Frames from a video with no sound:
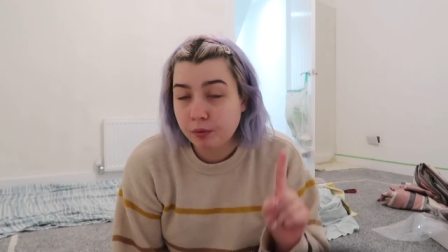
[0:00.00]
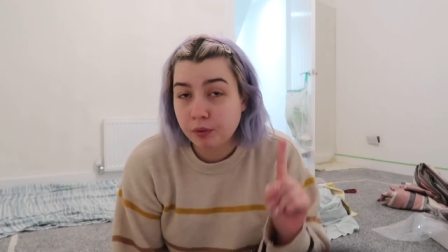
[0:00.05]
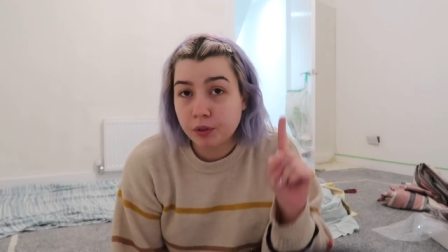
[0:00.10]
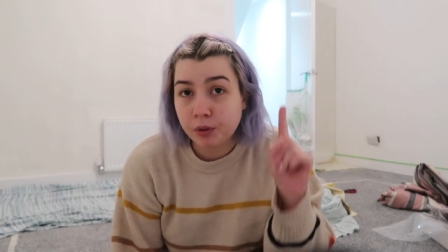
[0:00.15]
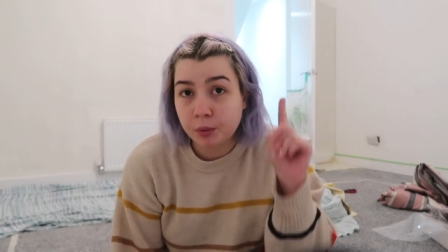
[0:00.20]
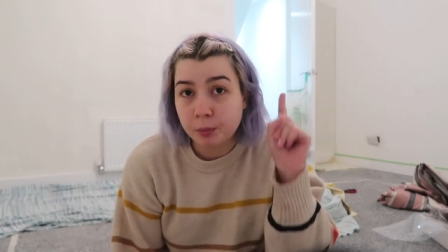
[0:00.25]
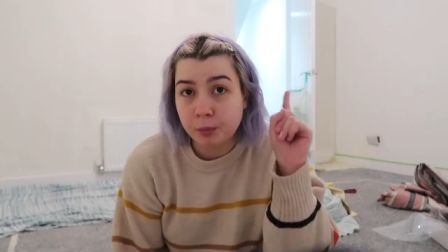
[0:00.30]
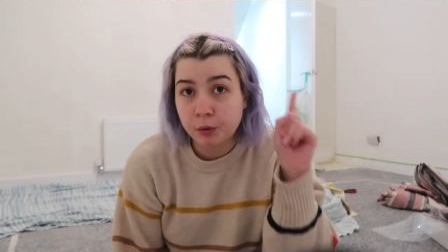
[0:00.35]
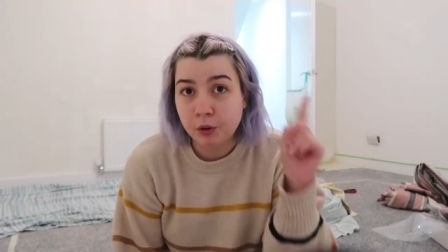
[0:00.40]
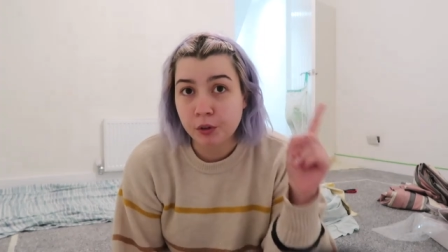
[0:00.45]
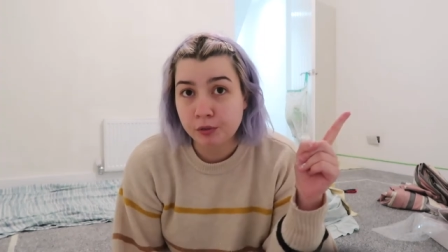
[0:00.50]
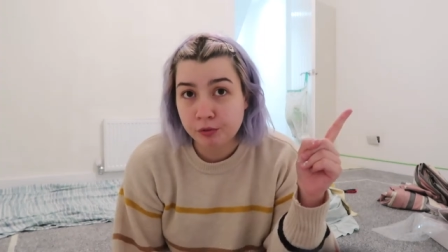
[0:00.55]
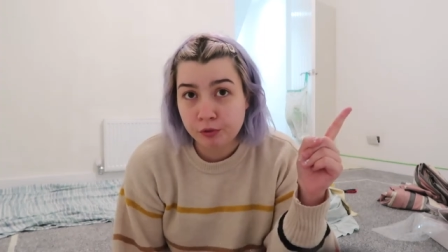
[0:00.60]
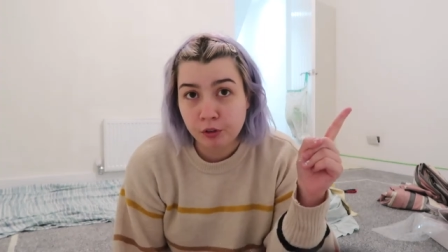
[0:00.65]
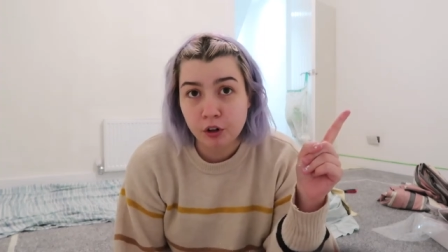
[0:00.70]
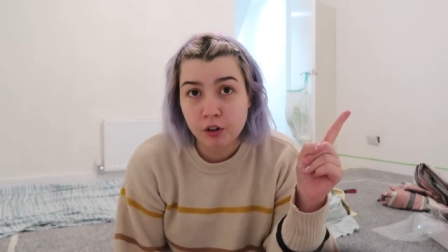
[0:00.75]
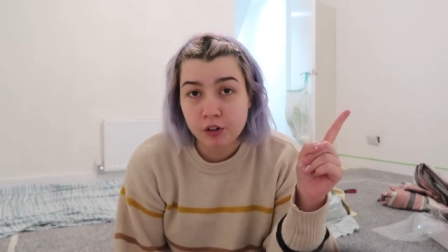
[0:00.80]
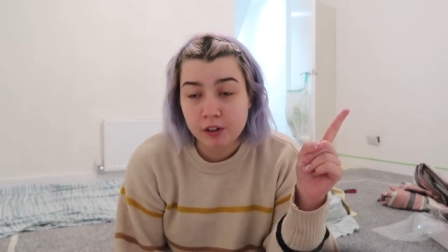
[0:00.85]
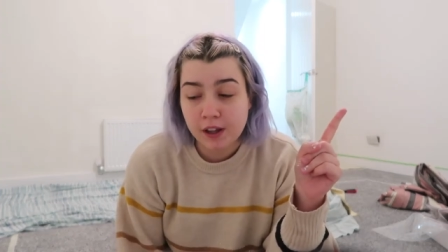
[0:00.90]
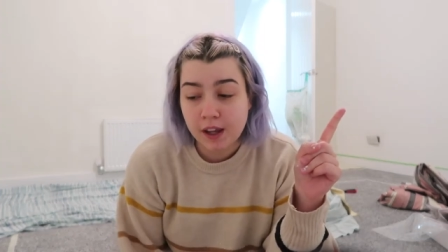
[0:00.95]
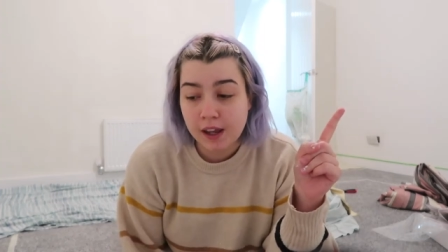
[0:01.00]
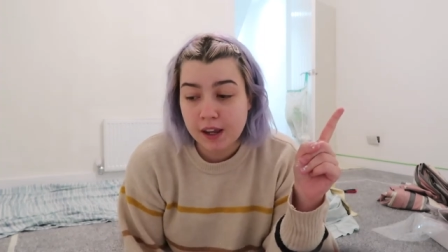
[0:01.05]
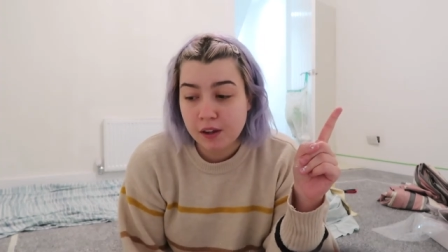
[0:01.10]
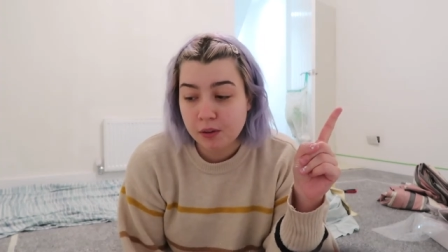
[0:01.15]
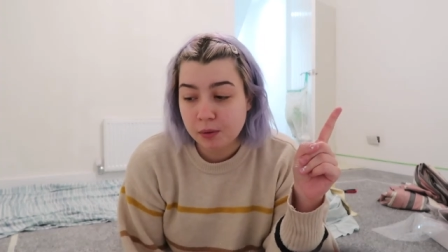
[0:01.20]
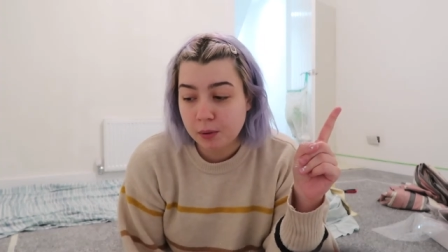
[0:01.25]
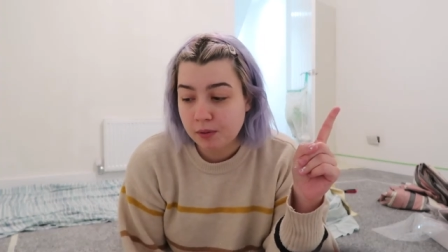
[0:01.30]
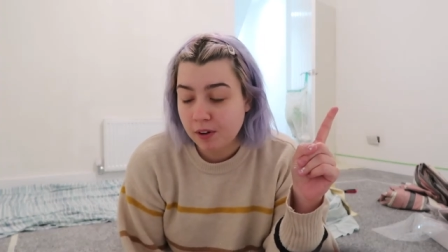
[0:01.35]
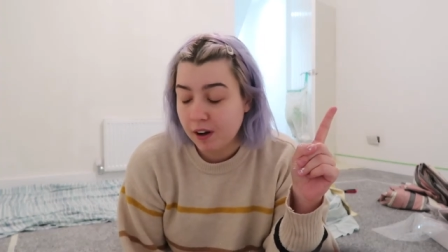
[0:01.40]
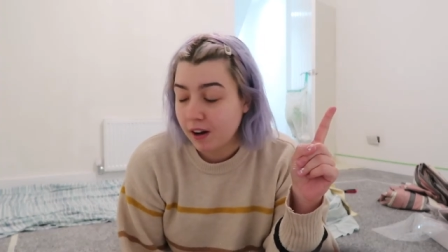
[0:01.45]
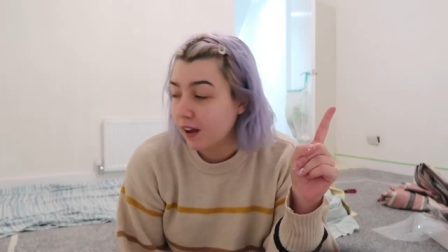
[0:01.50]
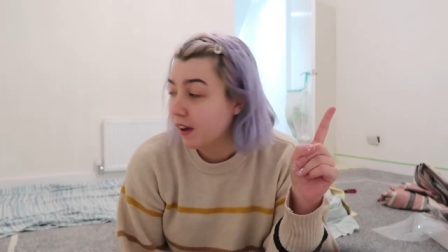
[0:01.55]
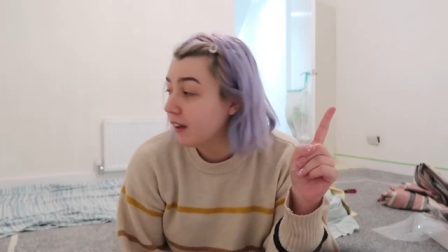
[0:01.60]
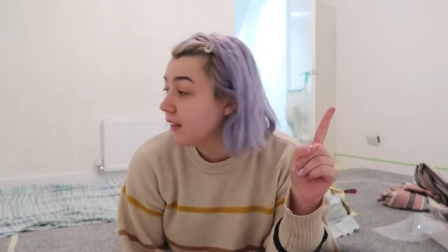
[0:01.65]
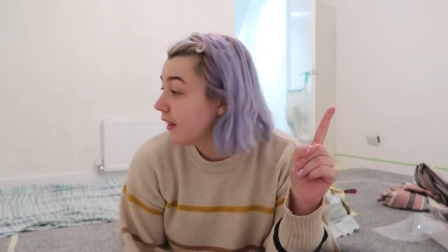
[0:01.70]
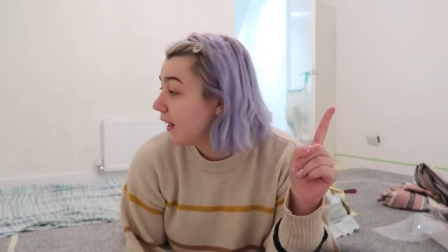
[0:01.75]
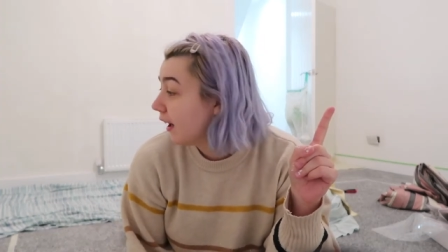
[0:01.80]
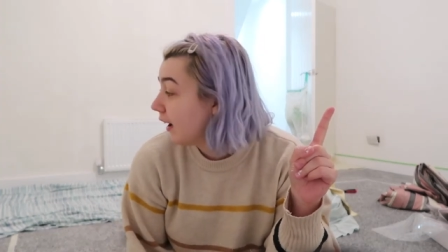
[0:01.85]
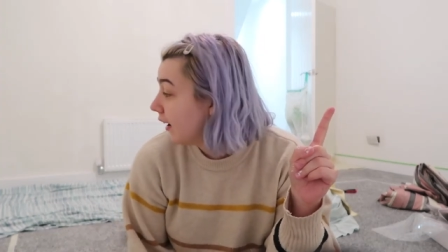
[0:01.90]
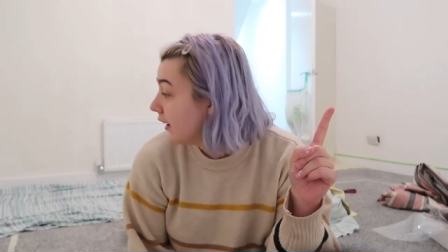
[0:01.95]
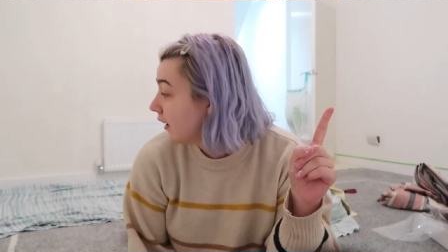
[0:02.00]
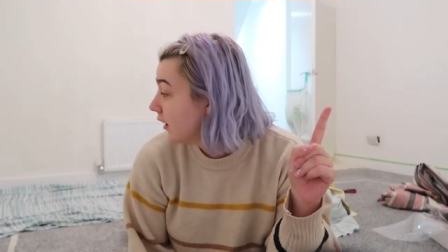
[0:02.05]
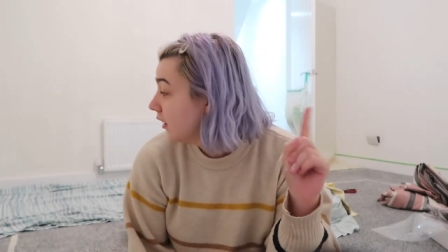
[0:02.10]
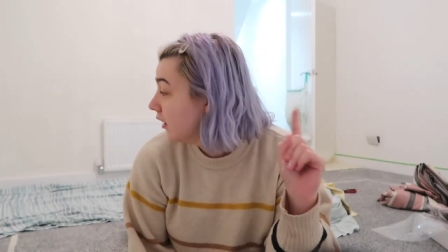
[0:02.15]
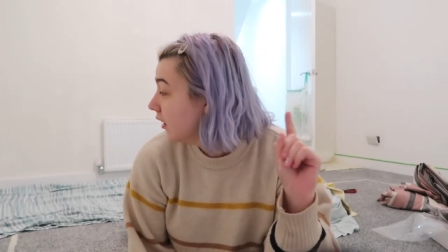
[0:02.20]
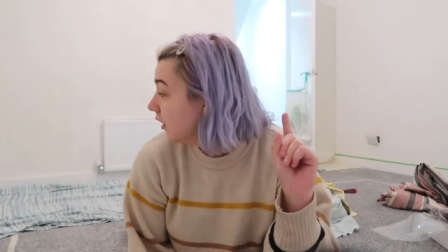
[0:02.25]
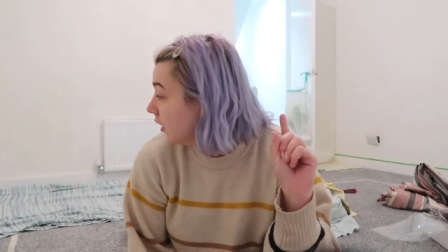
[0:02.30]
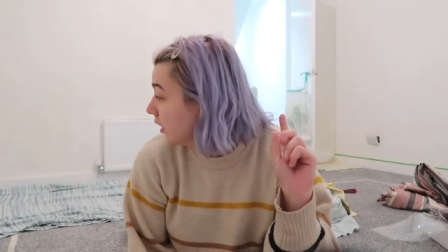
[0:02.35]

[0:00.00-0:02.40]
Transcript: some more frog tapes, we ran out of that.